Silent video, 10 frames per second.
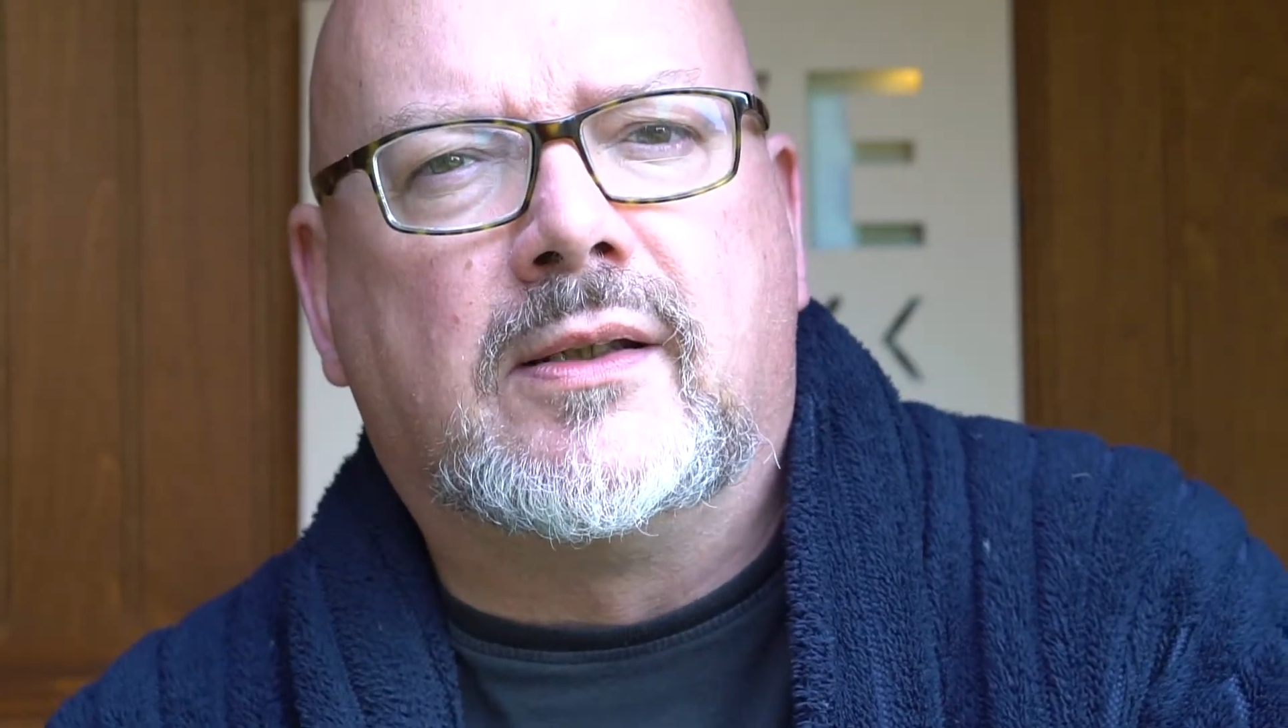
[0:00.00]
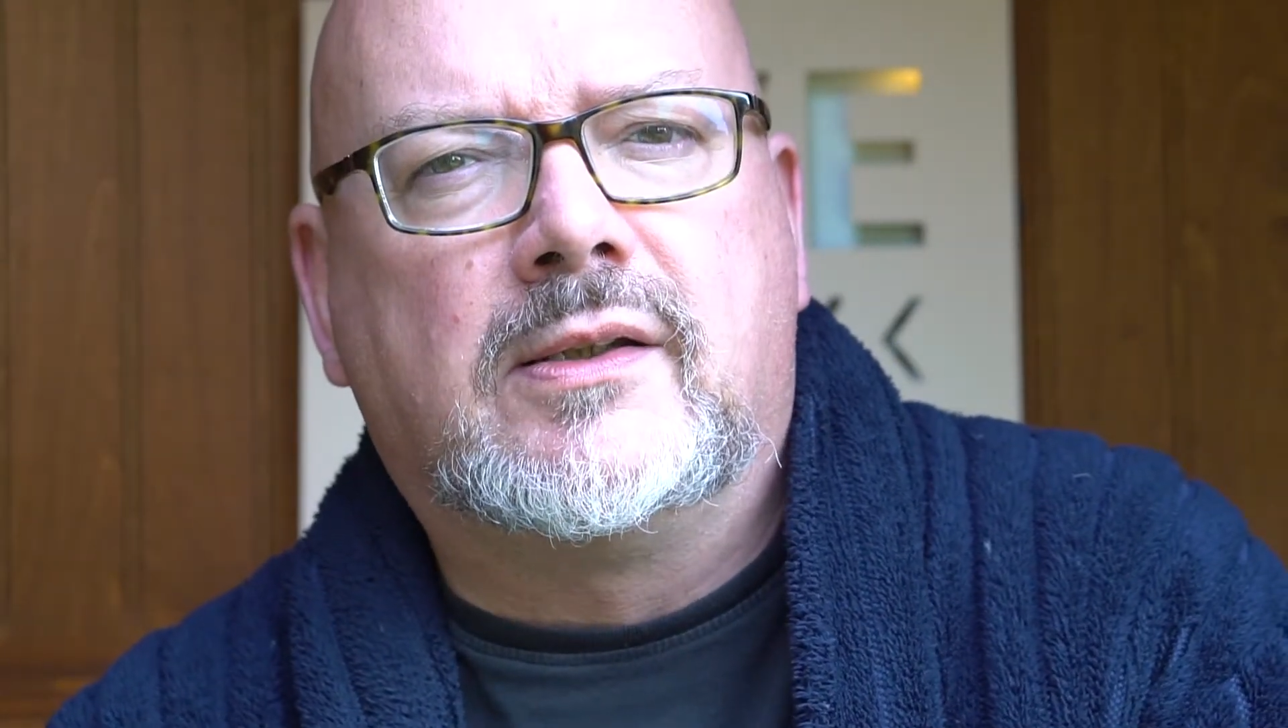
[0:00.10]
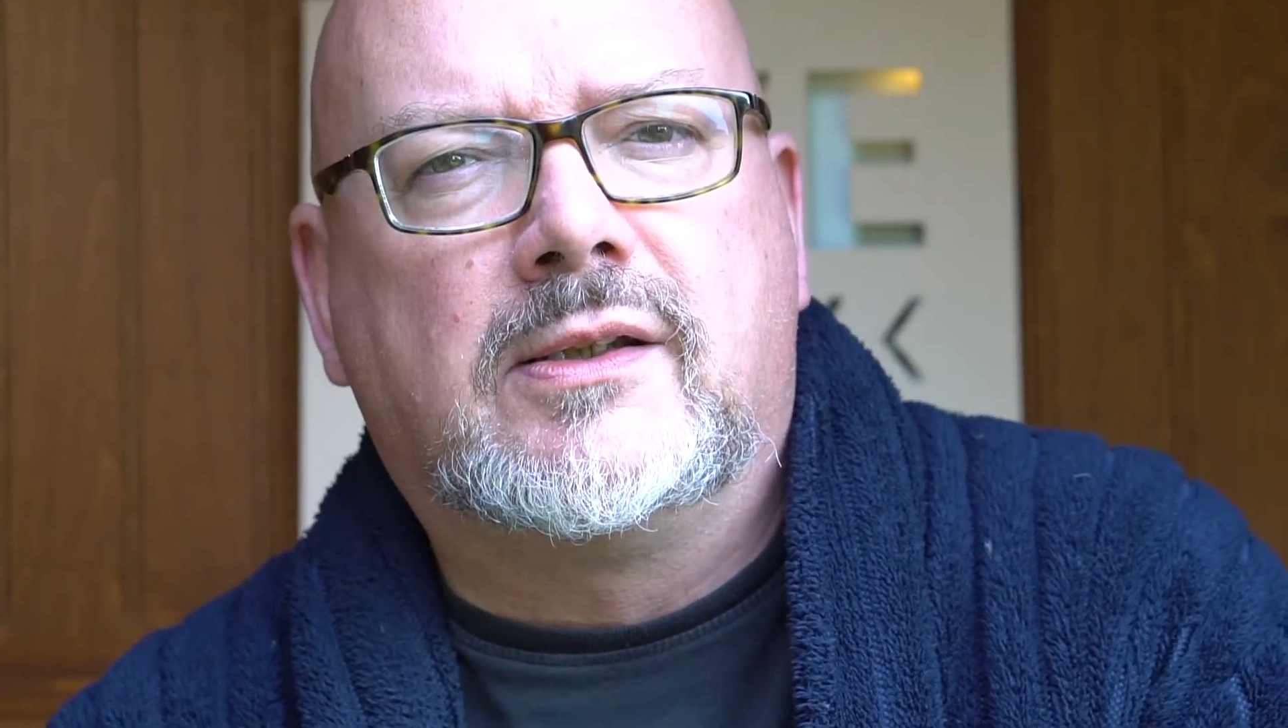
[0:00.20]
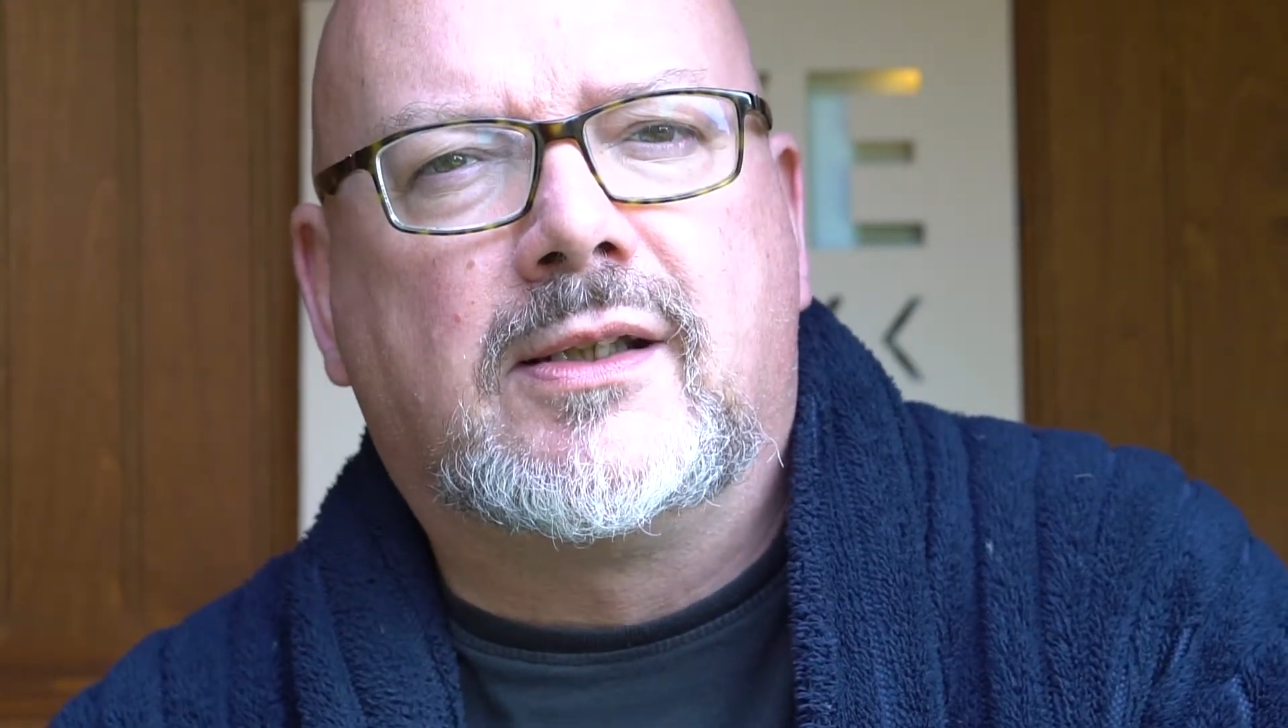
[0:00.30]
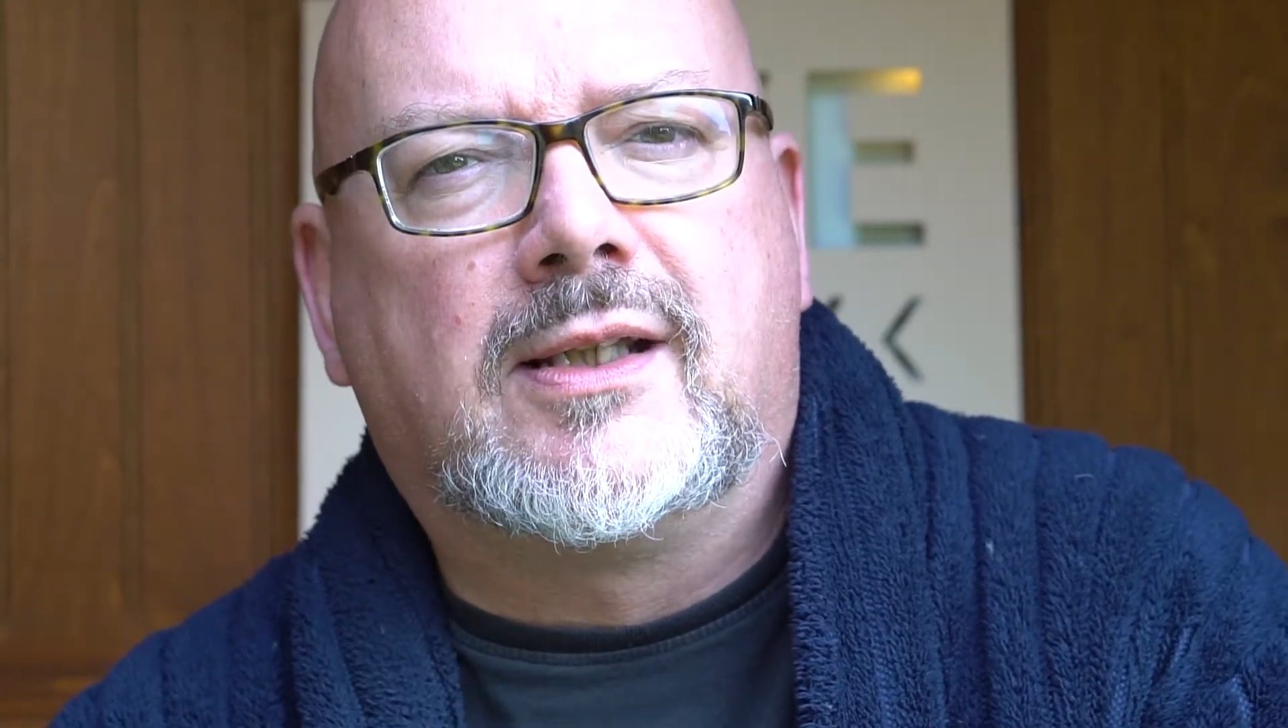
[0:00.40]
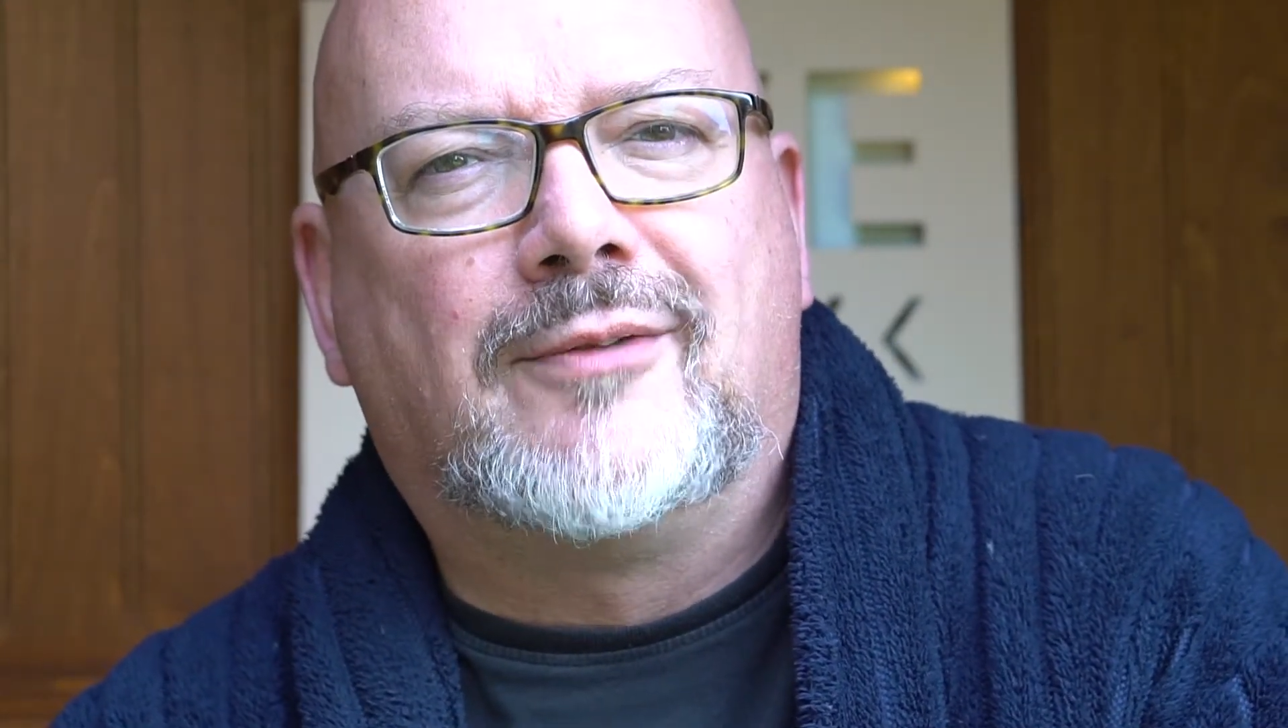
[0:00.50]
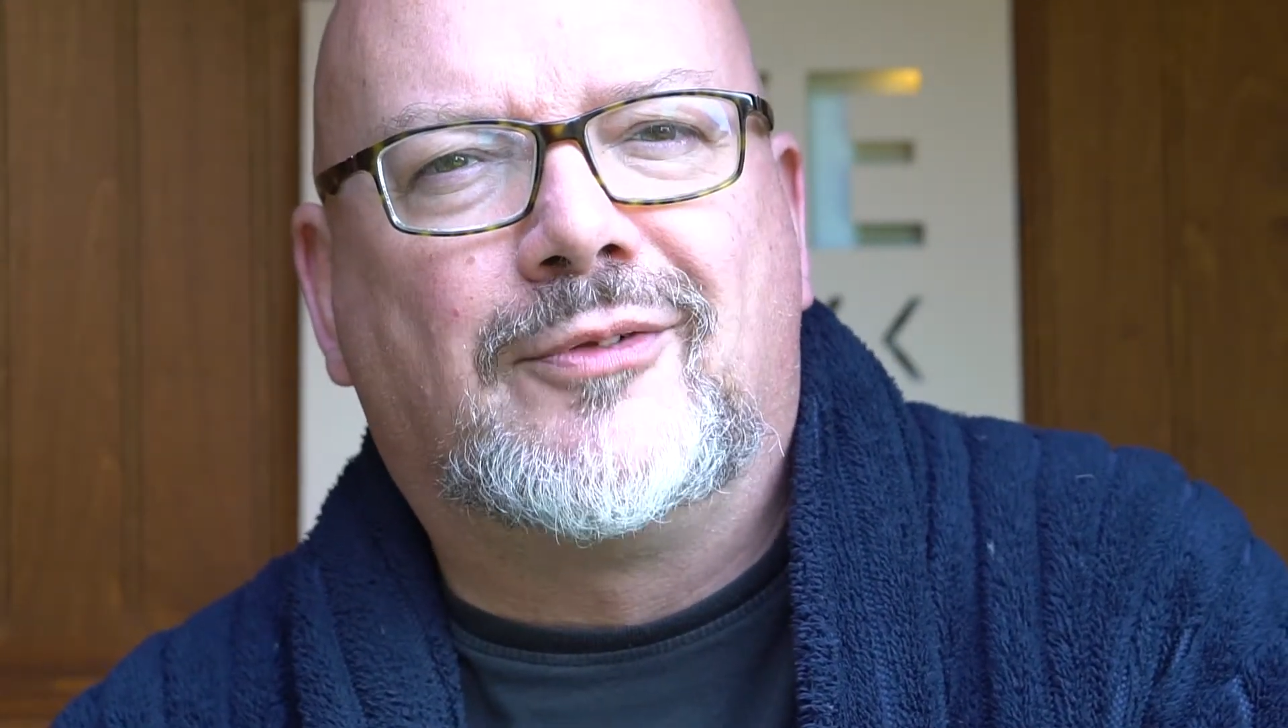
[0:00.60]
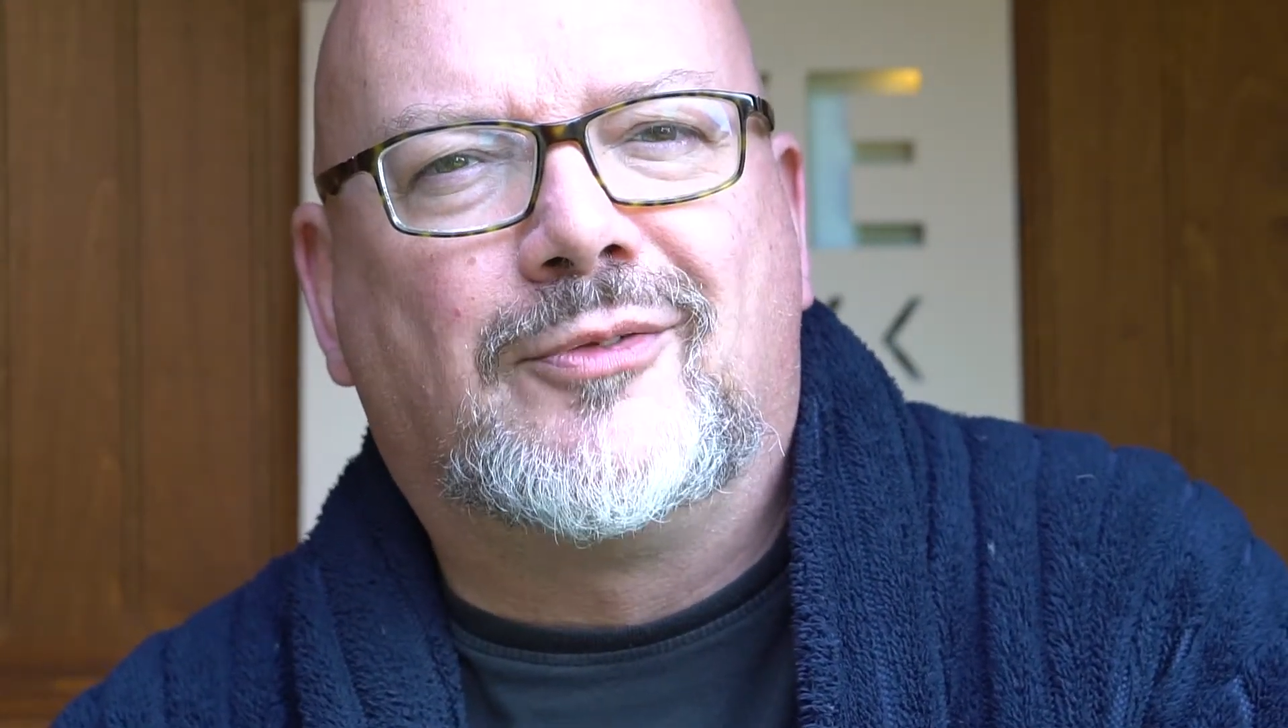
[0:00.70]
This is the gift